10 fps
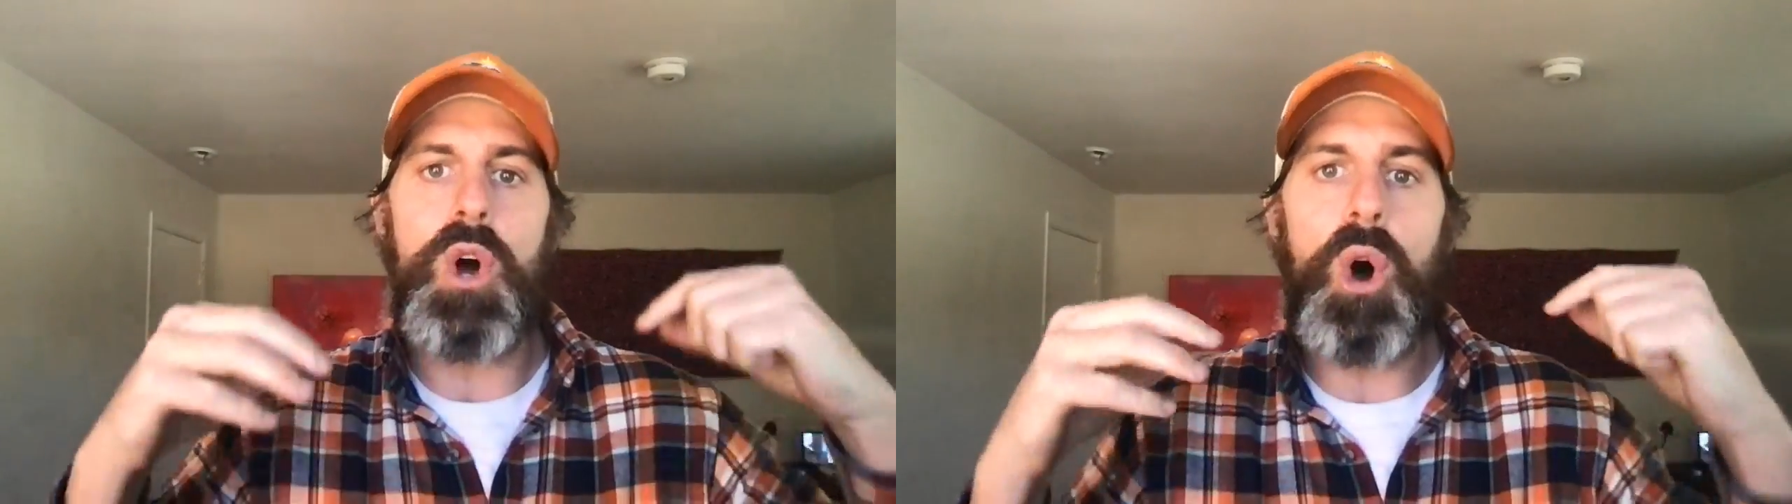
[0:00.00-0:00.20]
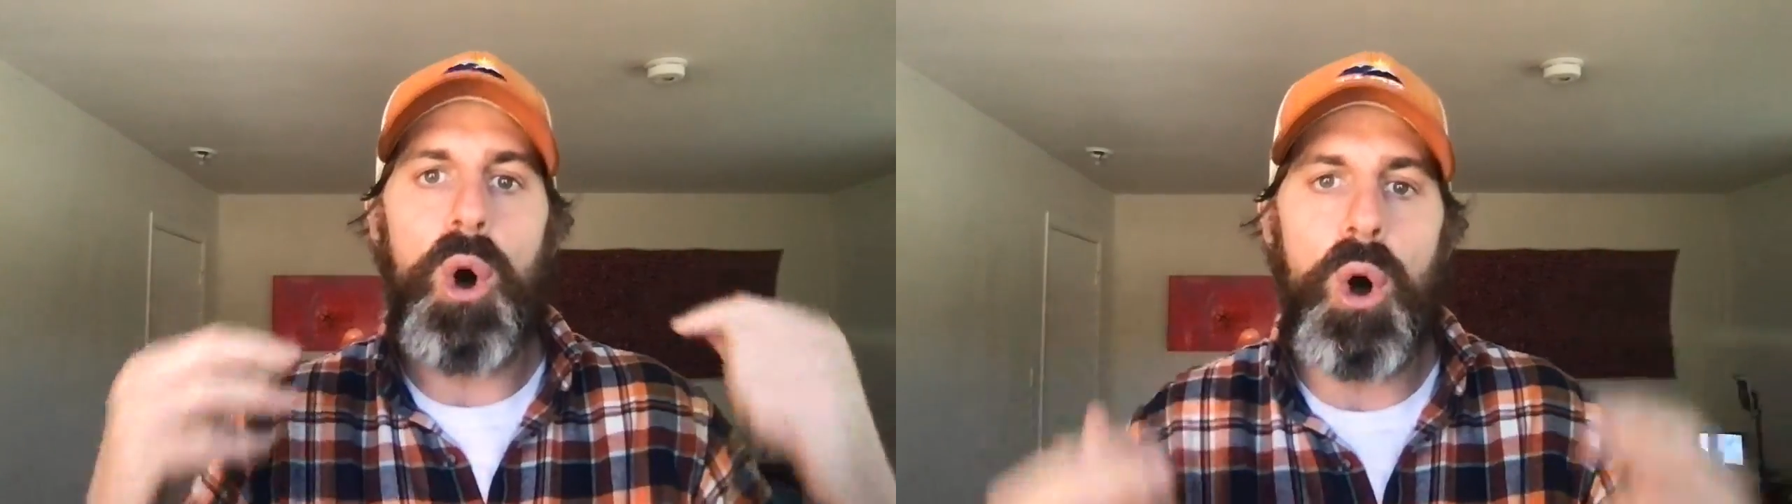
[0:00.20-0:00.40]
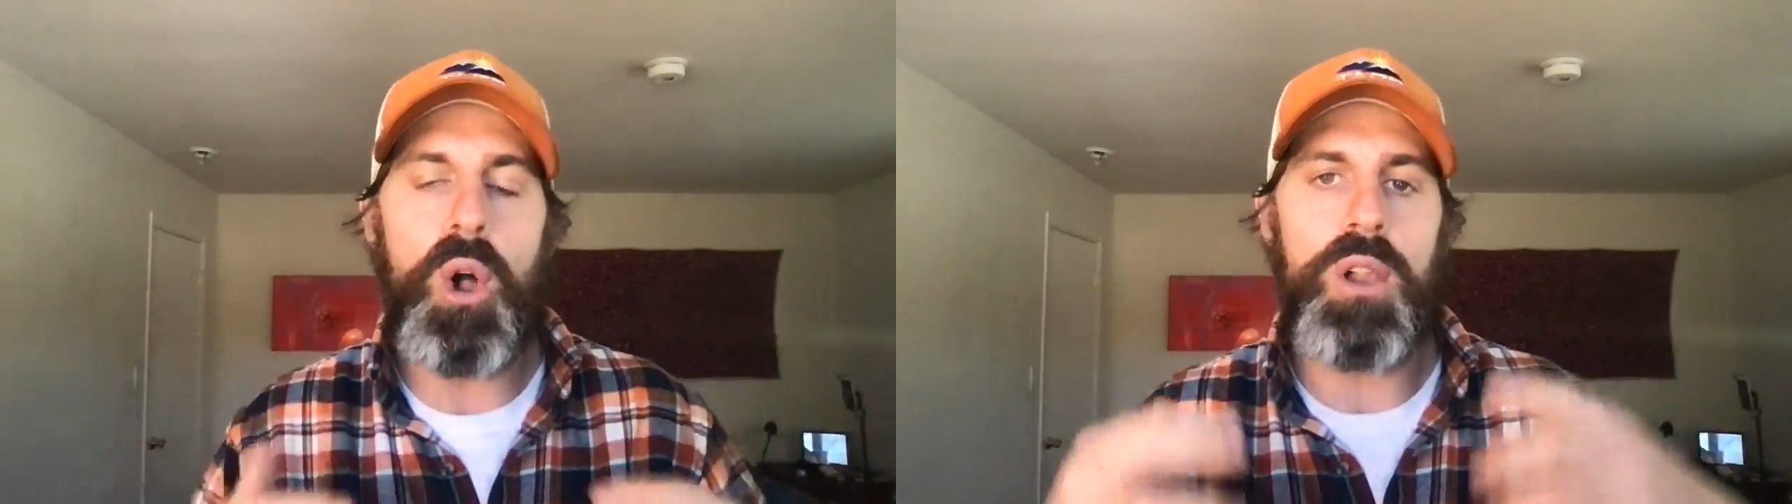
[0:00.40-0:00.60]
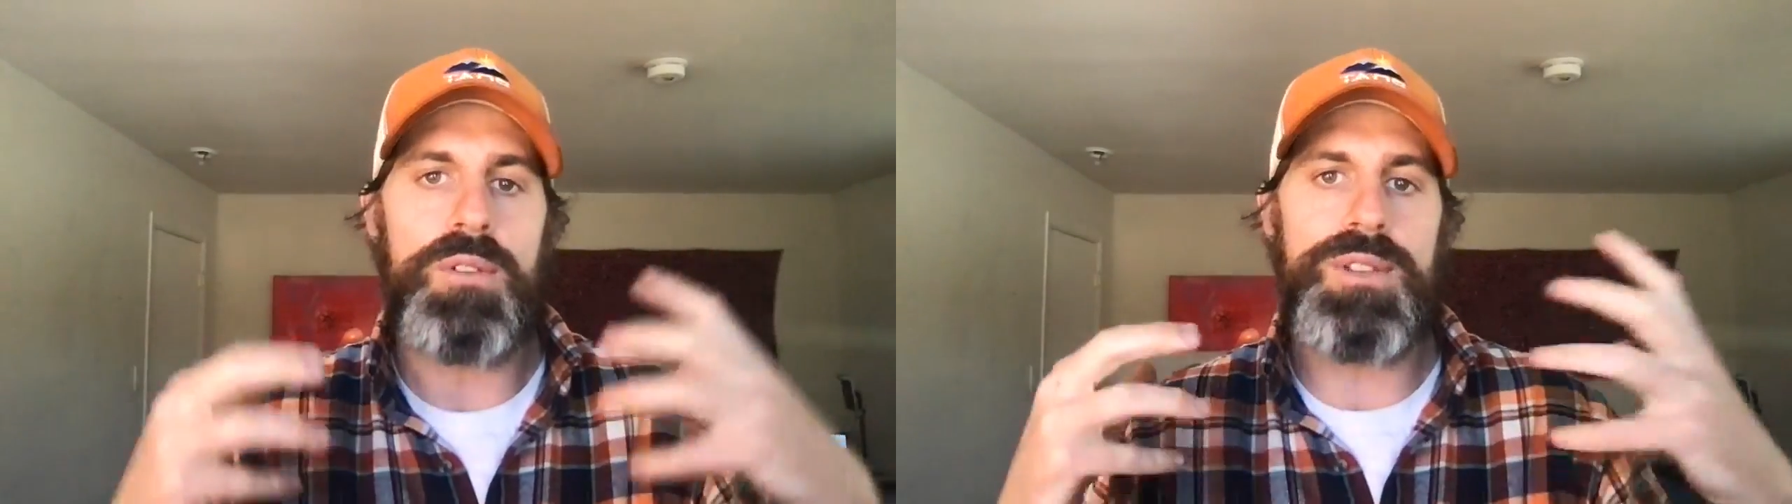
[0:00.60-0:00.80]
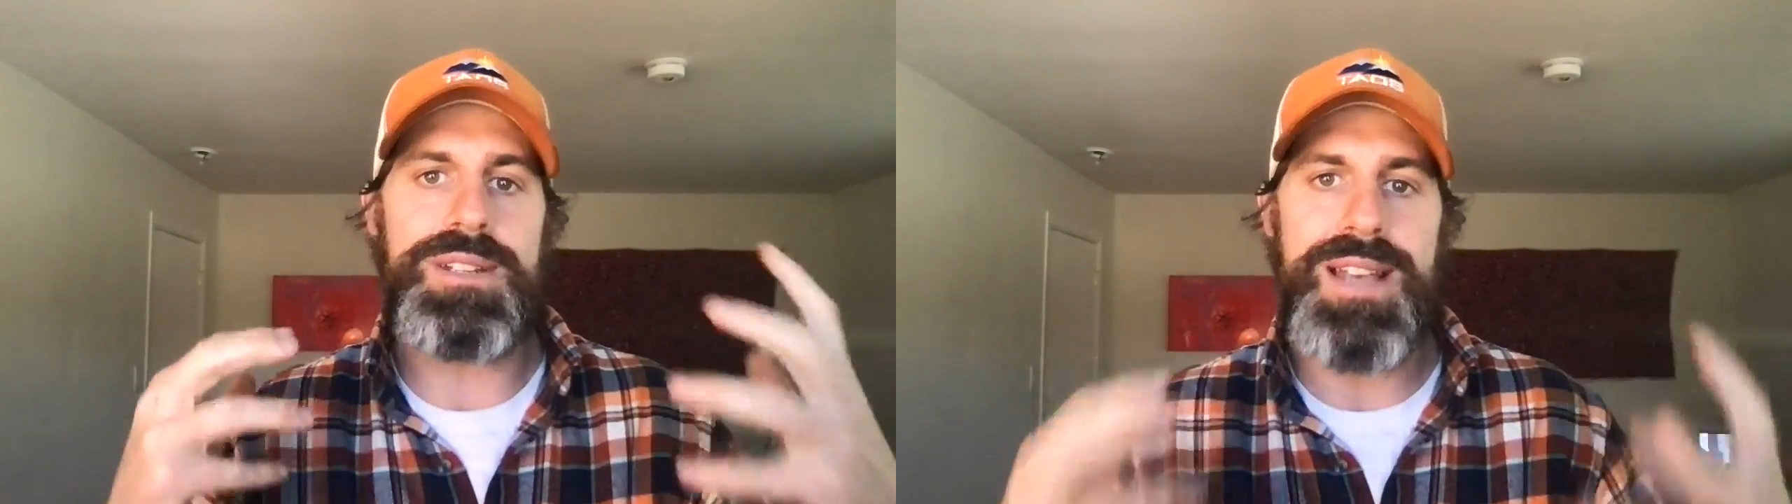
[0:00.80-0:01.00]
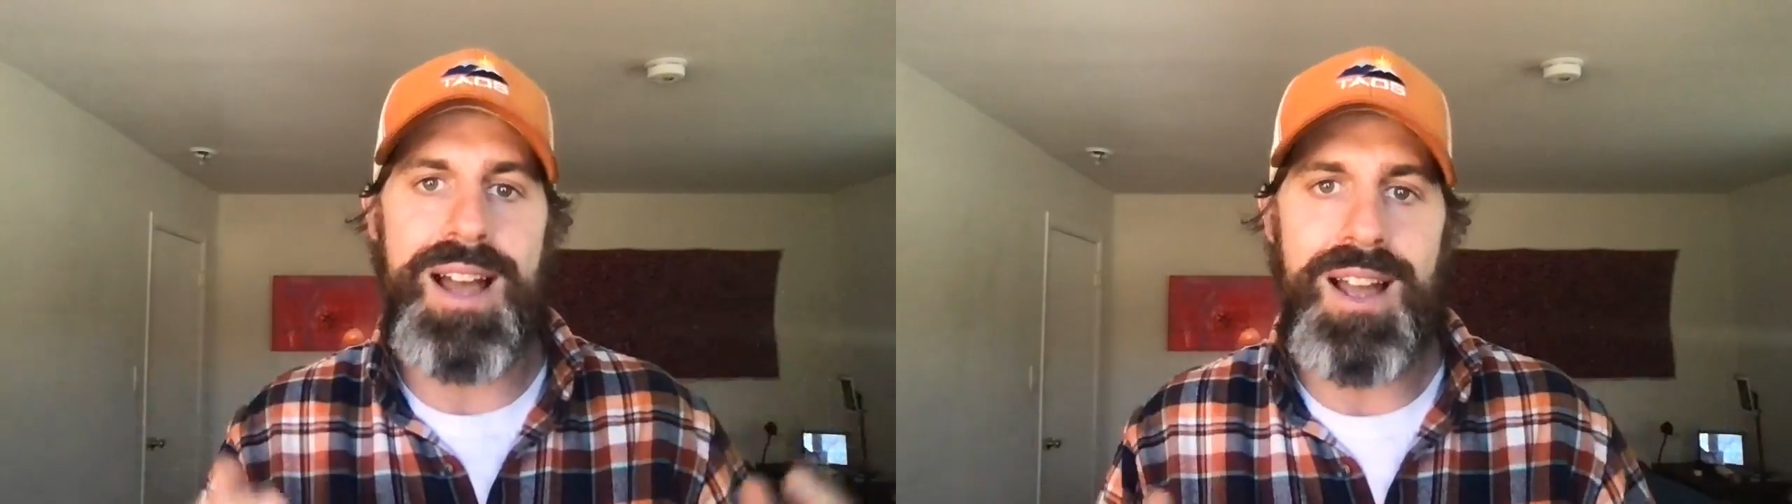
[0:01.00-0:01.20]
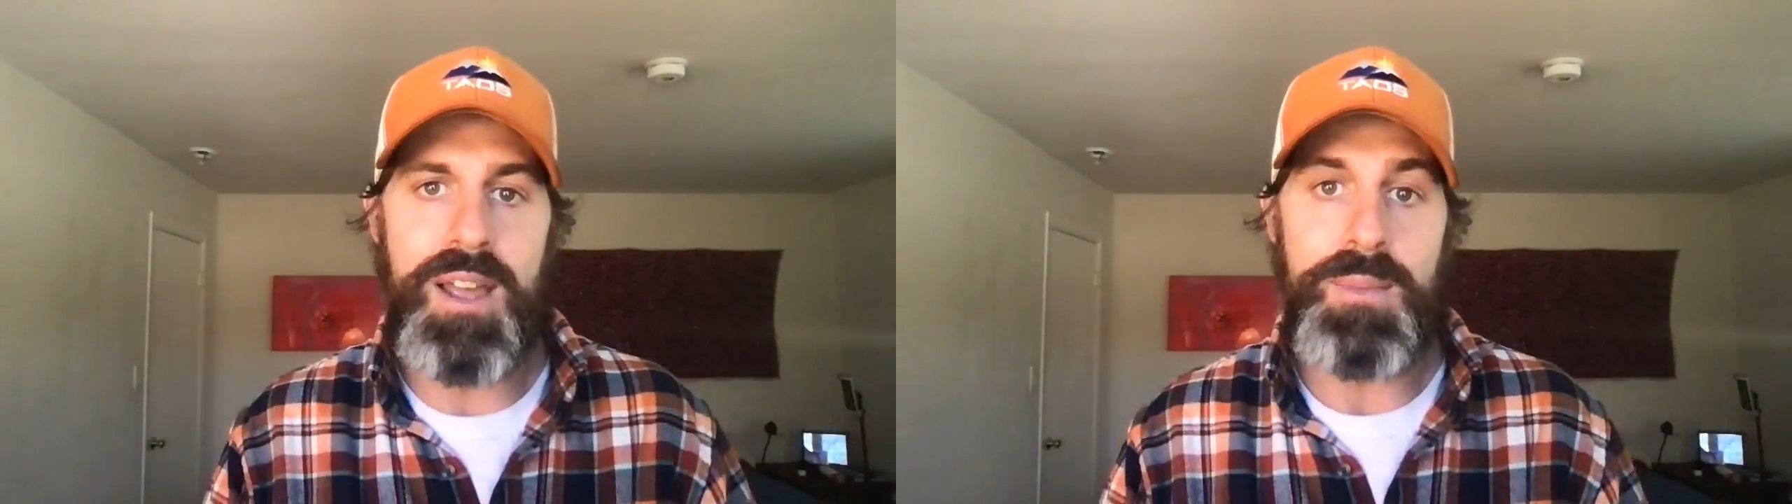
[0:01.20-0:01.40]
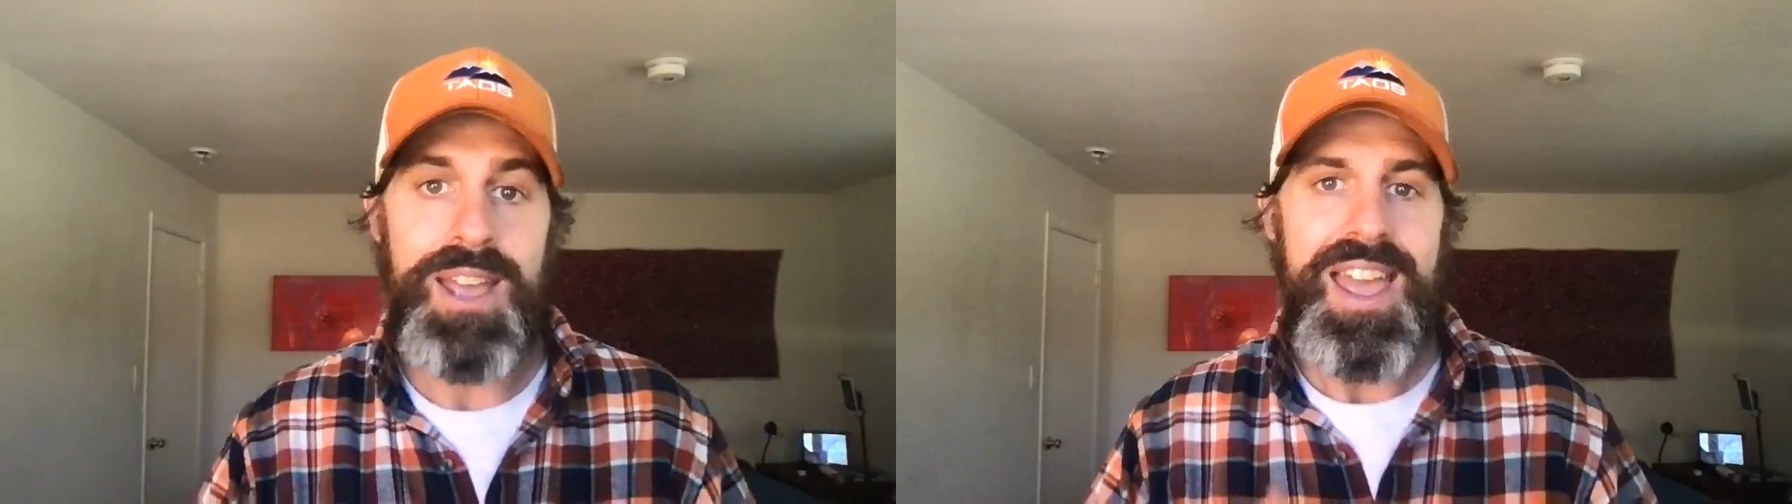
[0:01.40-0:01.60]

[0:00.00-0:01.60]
all of the time.